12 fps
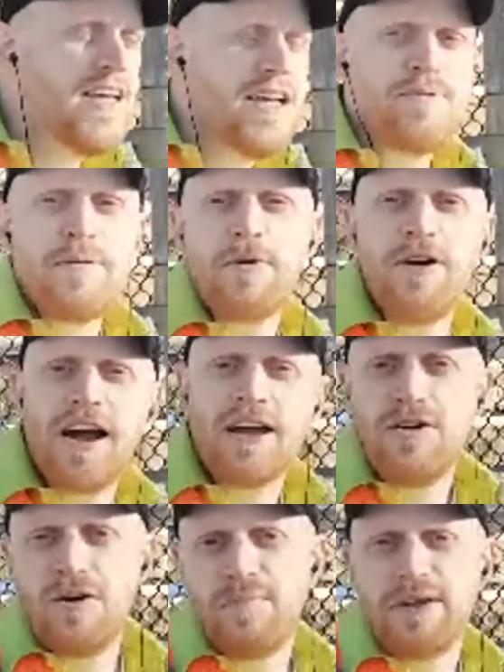And people are like,
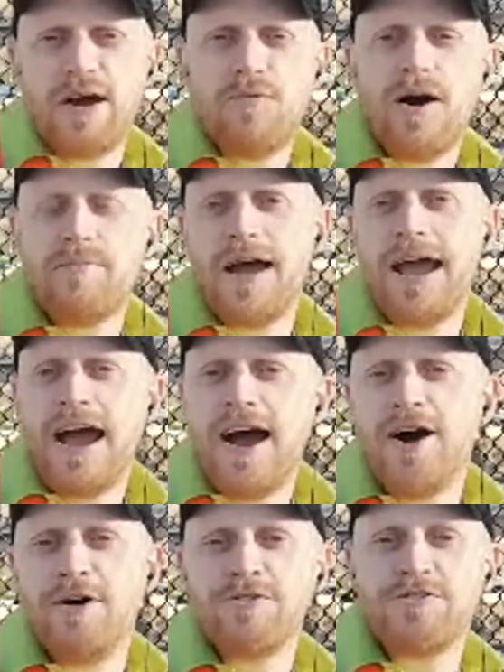oh, but I want my
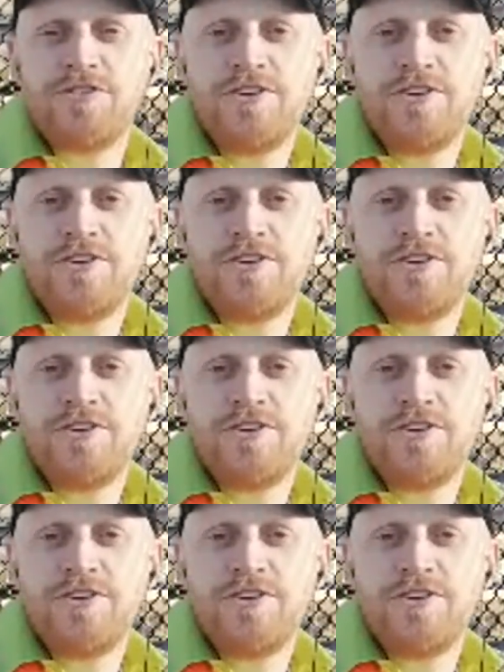house.